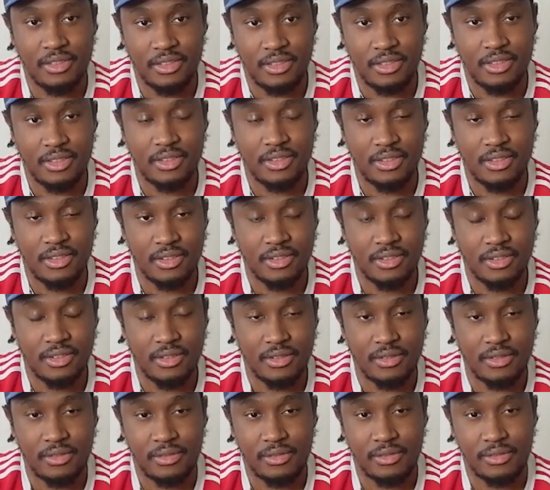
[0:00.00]

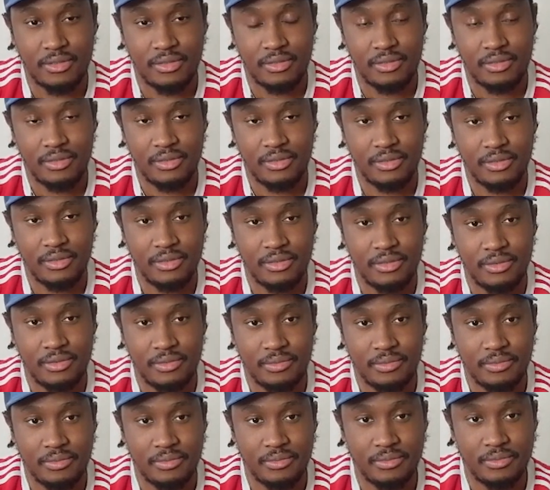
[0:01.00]

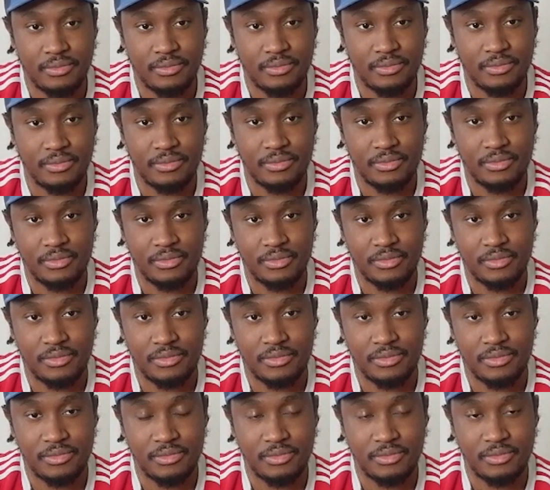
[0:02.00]

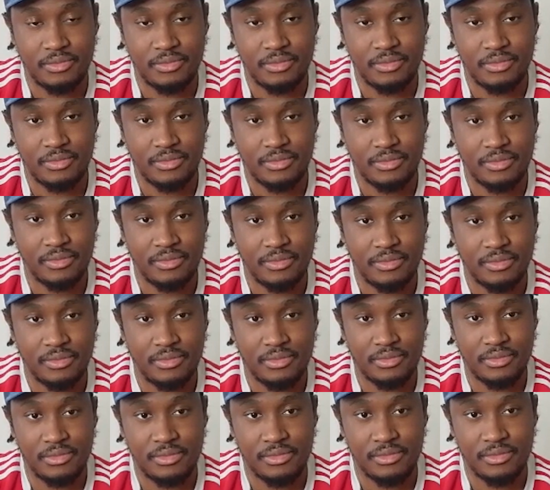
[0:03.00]

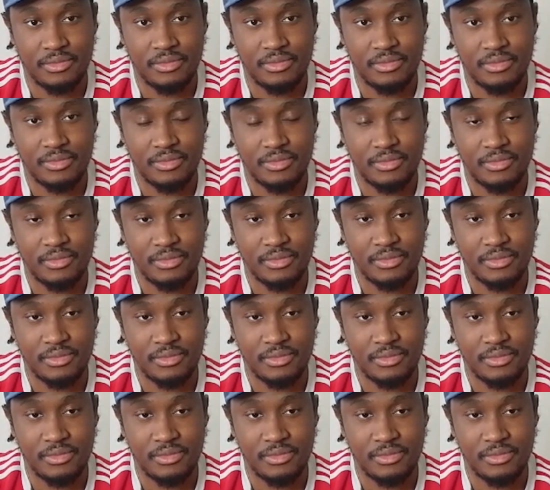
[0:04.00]
This person isn't speaking.